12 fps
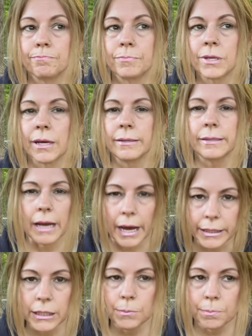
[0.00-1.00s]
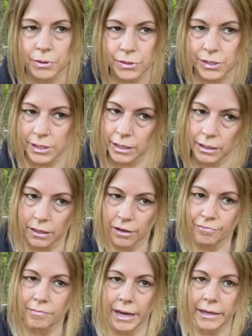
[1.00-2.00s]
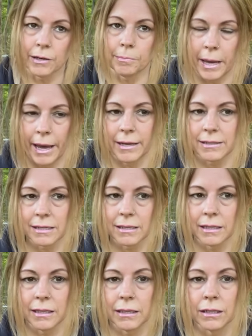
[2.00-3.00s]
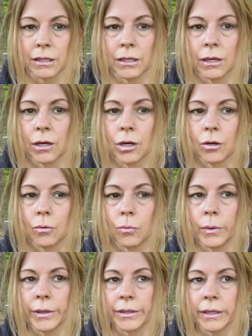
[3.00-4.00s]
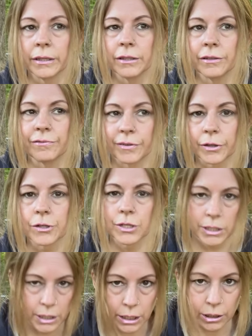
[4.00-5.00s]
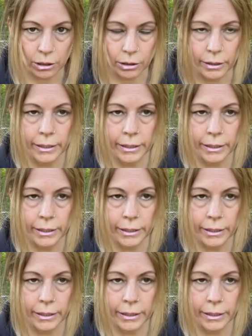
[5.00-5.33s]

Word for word: to 90% of my capacity within the first year.